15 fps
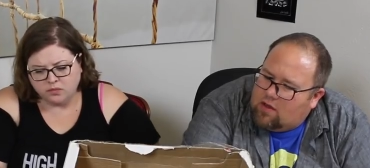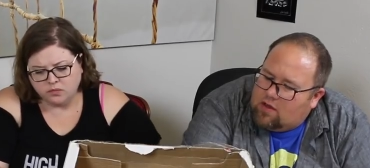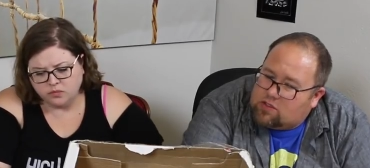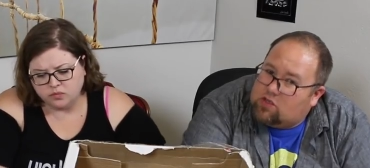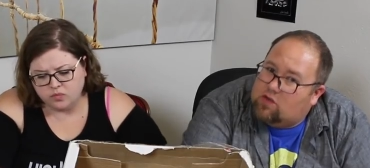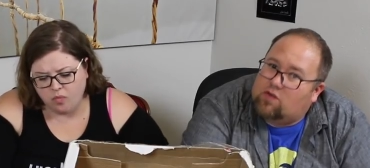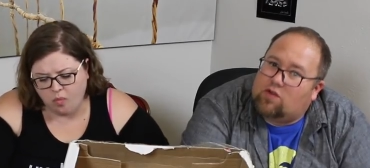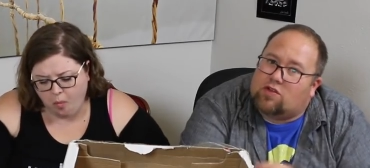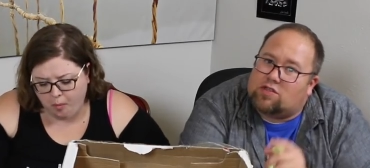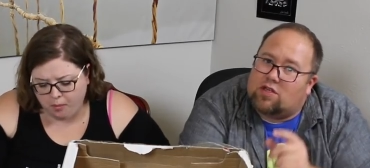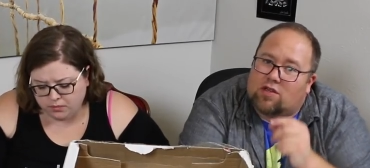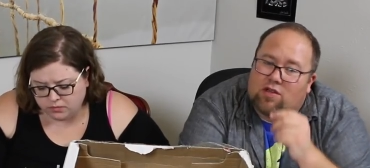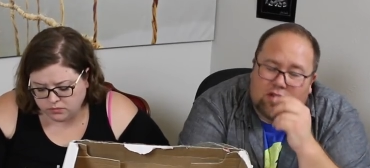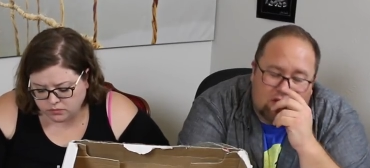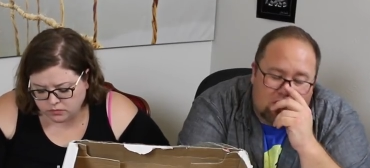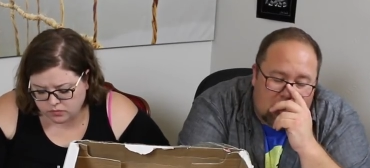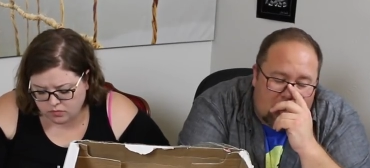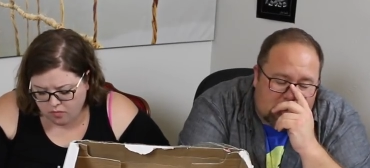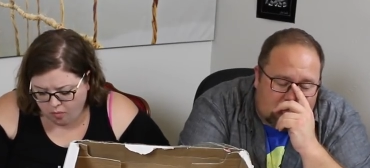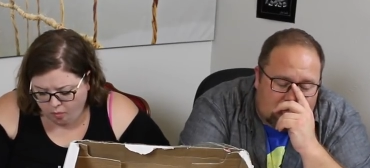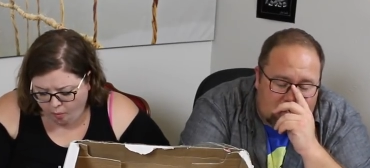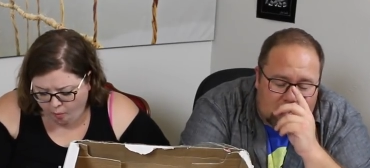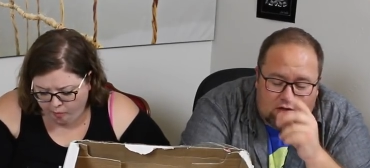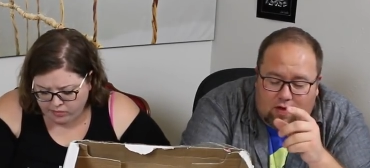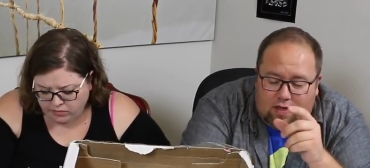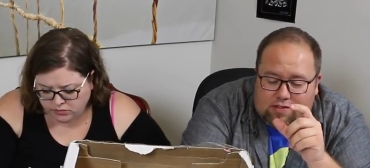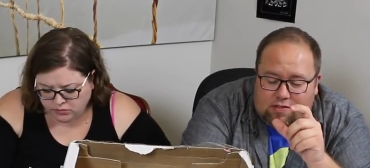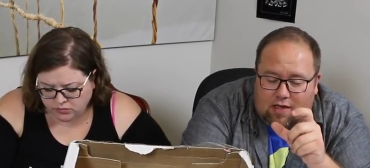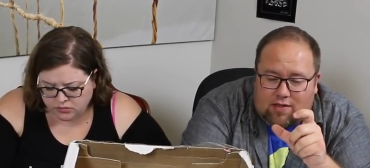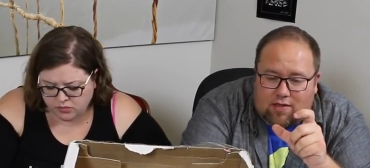Speaker 1: So you guys in the U
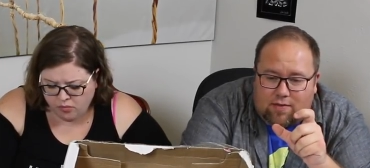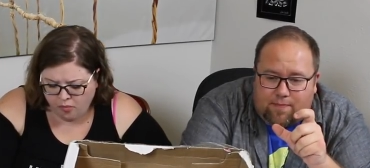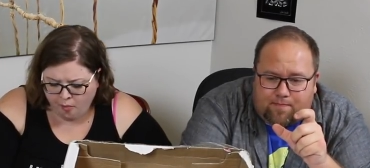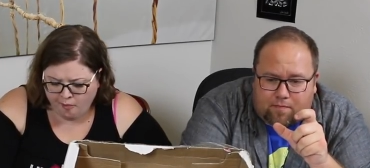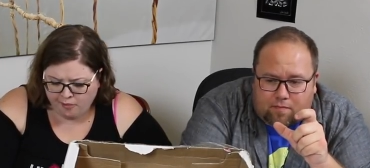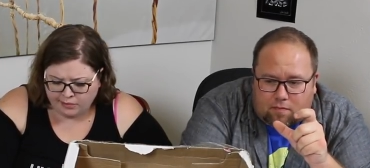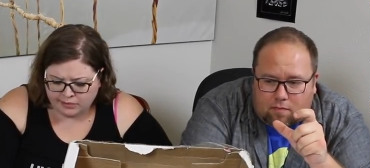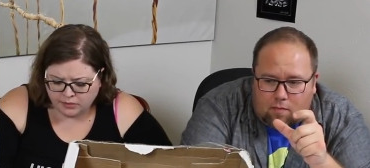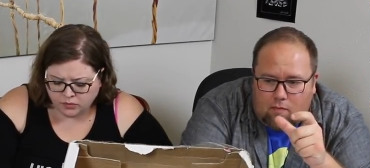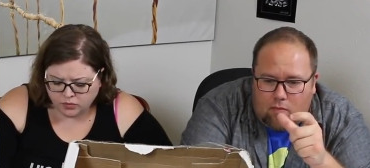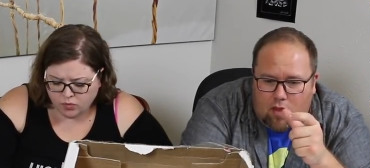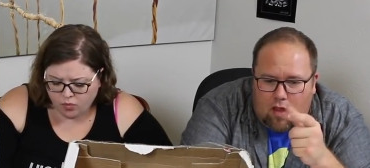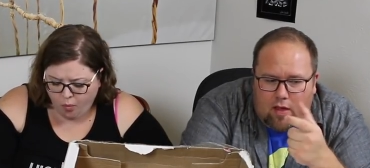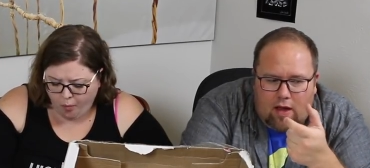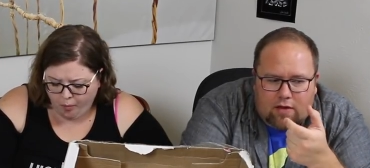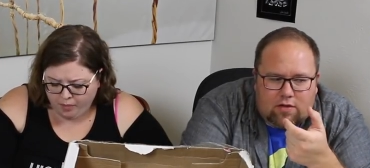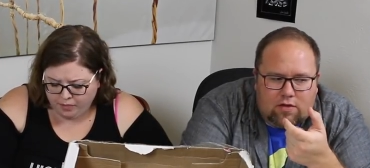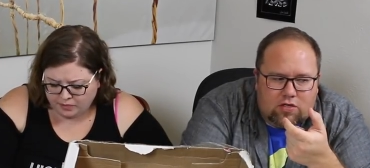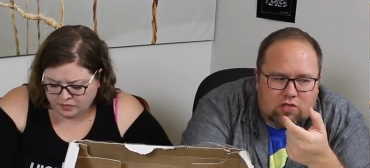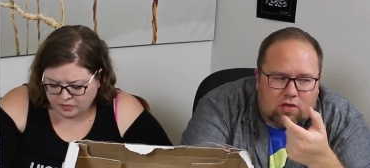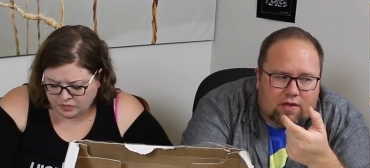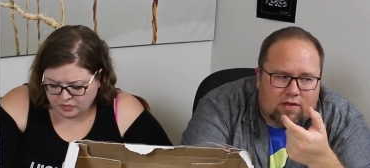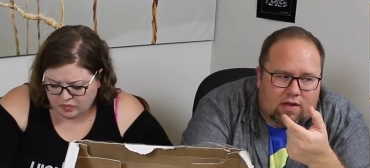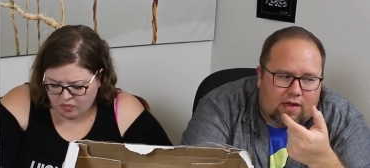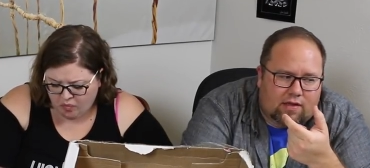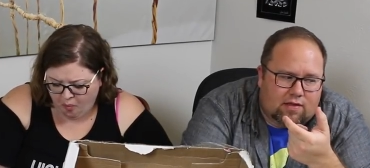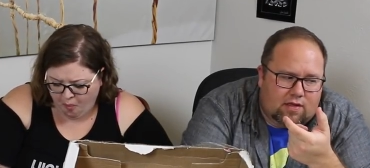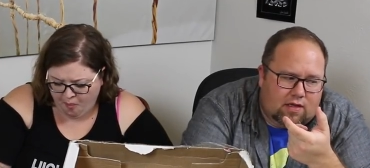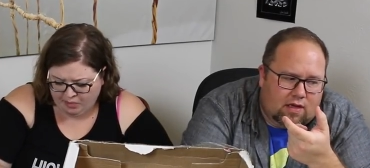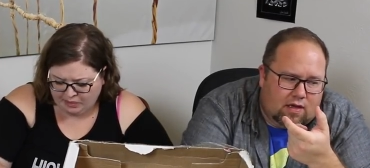S like the like the usual like like
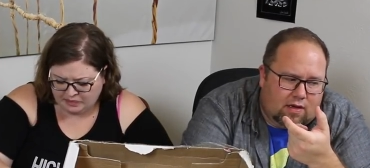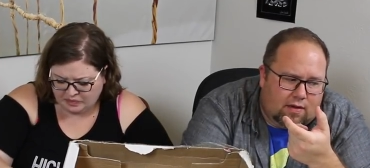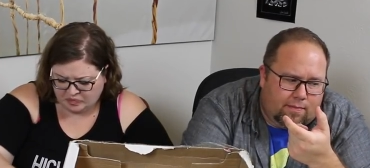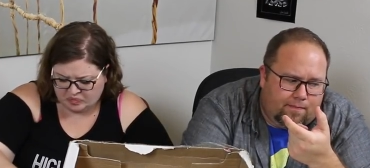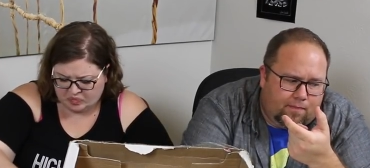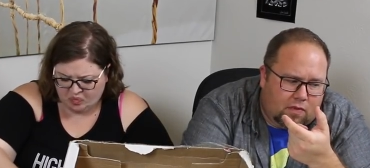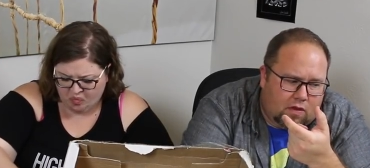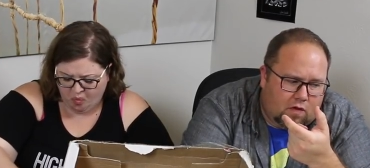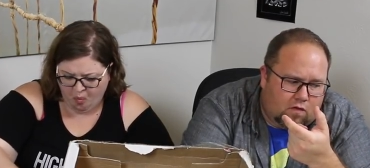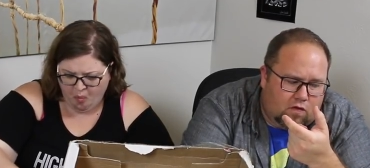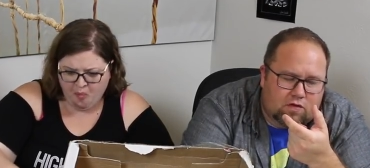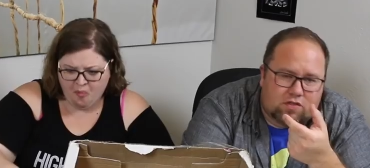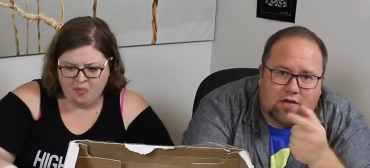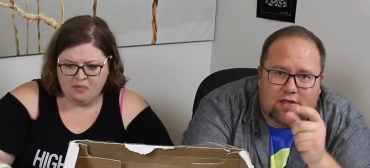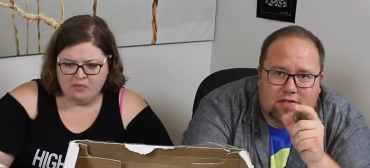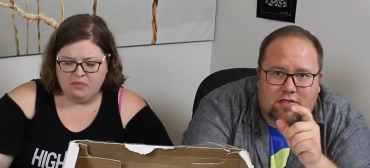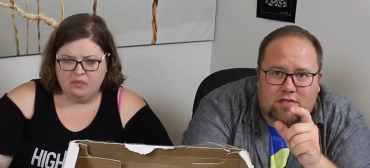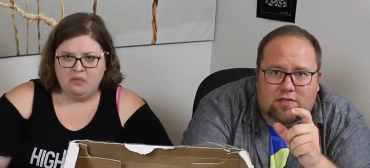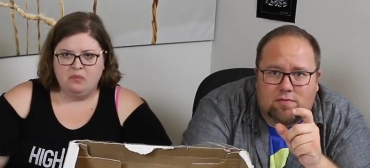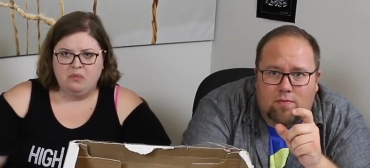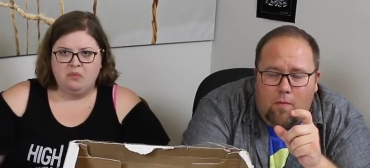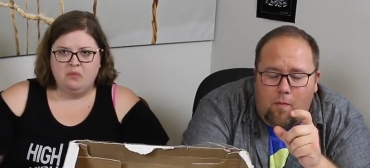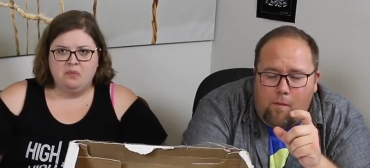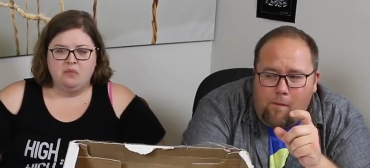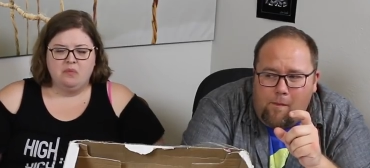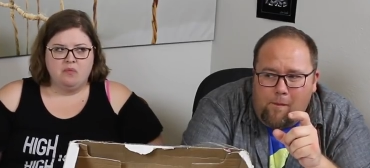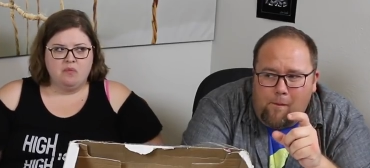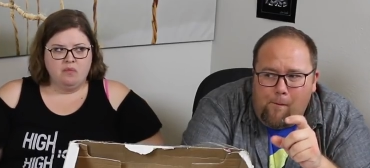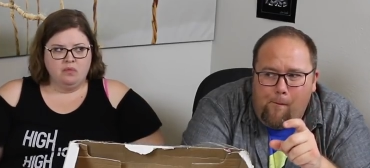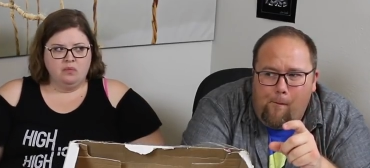the um, fruit slices,
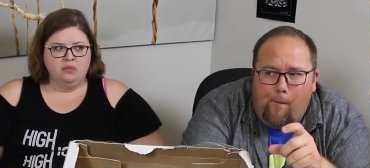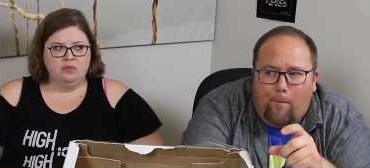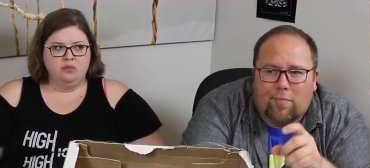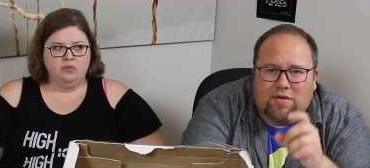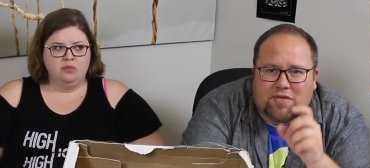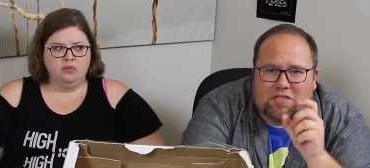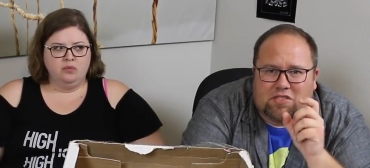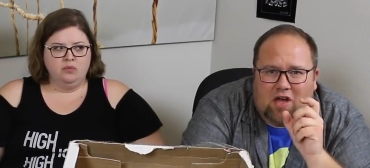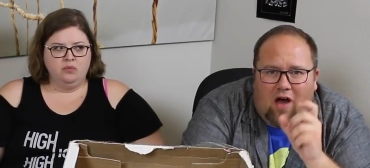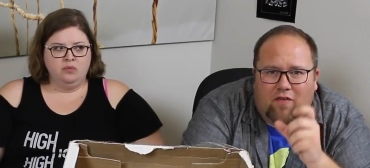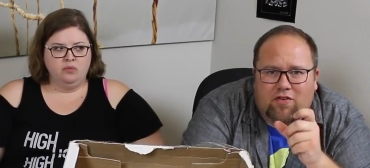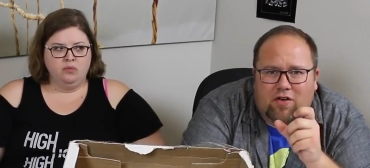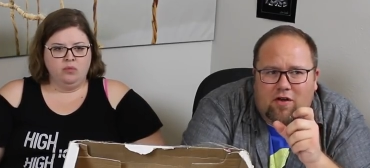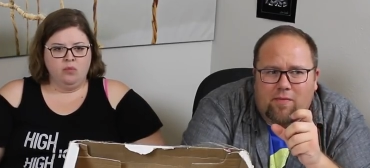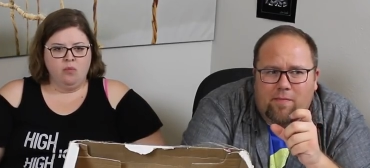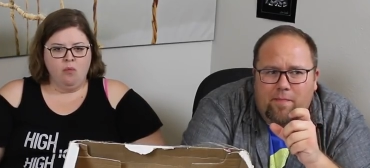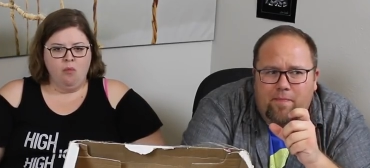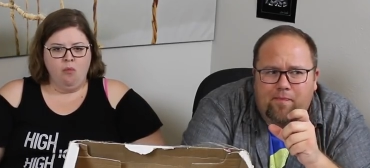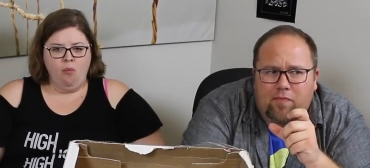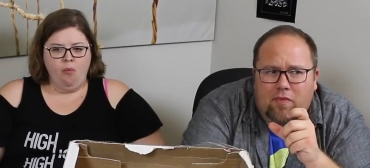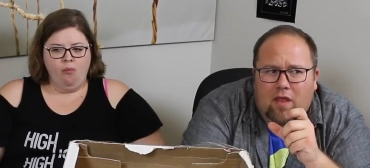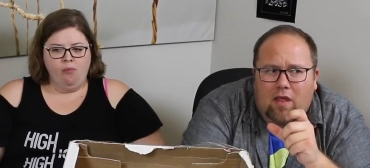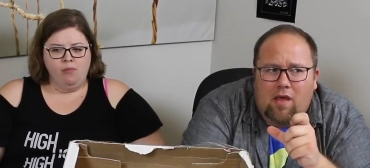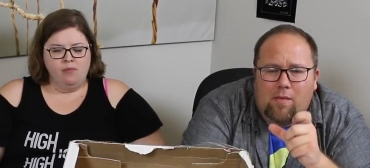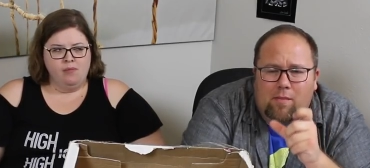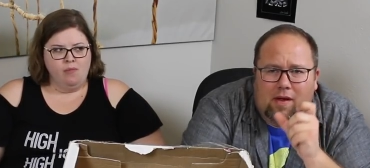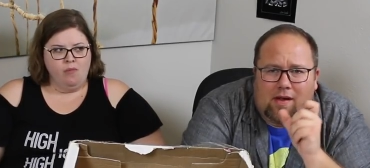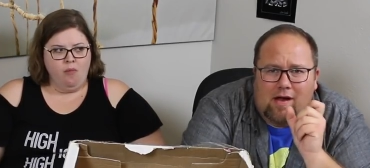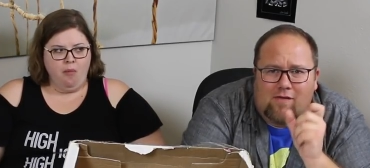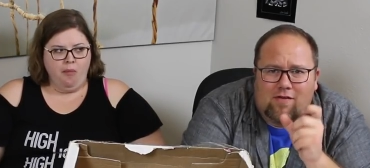but softer,
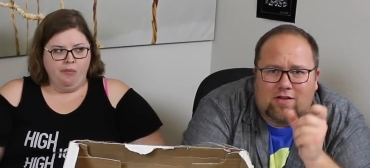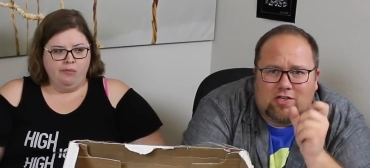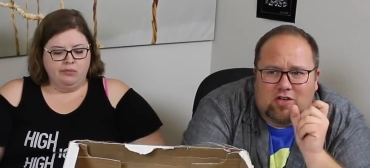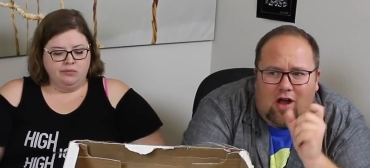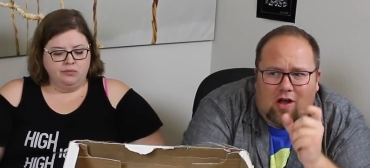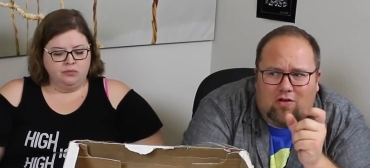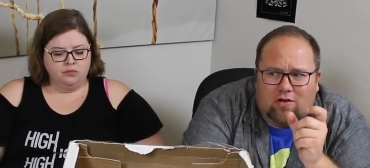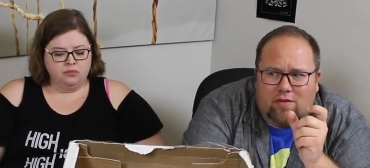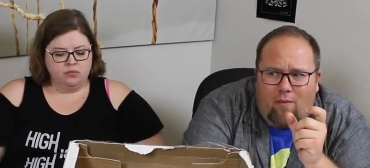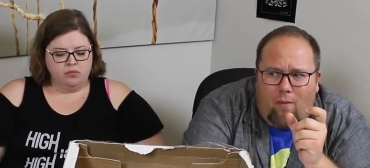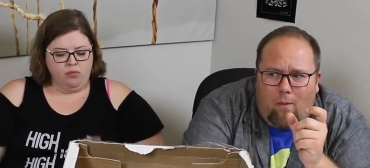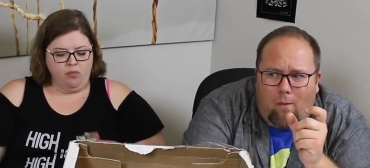but covered in chocolate.